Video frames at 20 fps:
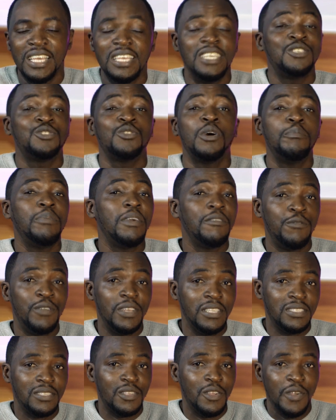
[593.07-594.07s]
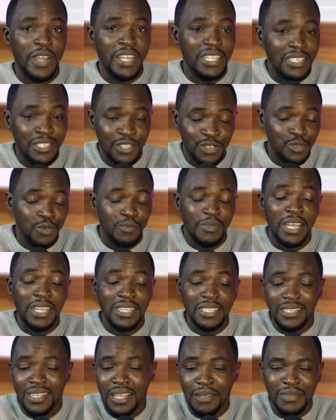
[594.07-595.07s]
It's not perfect, all right? It's
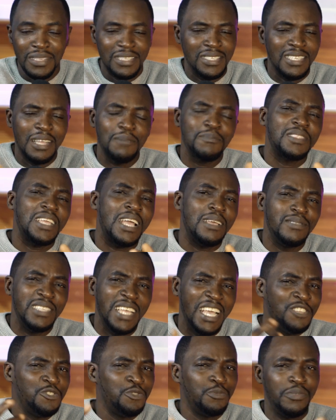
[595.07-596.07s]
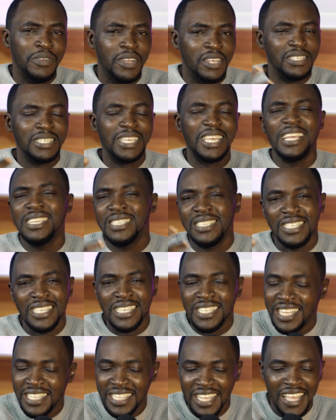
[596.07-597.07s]
human. I mean, sometimes the exuberance kicks
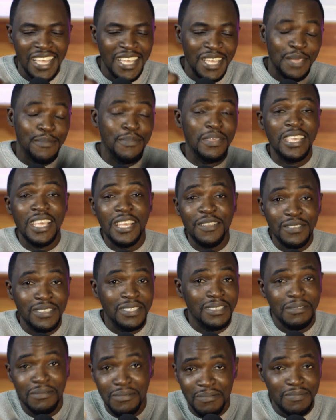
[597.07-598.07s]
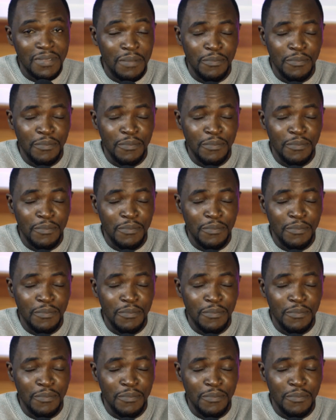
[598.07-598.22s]
in and he behaves.